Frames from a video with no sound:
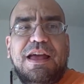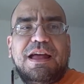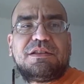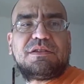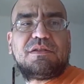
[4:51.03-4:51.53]

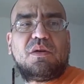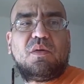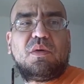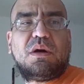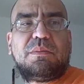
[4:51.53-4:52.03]
And
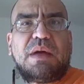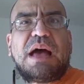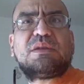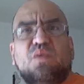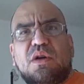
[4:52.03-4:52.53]
so,
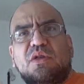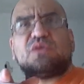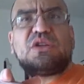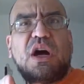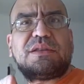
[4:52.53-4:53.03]
as one of
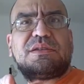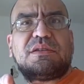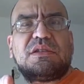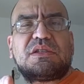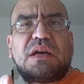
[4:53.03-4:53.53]
those
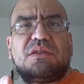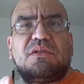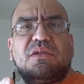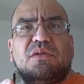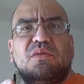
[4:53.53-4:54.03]
nuts inside
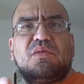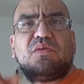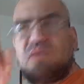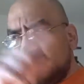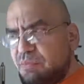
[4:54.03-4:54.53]
the
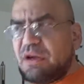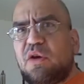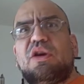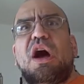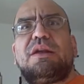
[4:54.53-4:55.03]

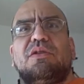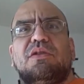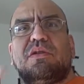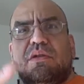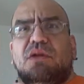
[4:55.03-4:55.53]
bigger nut,
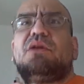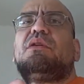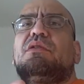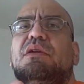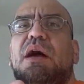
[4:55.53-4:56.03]

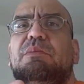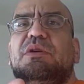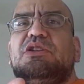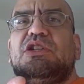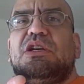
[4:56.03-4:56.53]
I
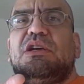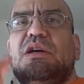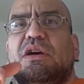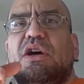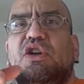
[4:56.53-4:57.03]
bid ye
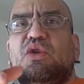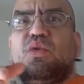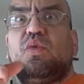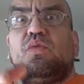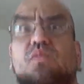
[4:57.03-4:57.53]

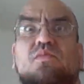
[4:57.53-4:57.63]
adieu.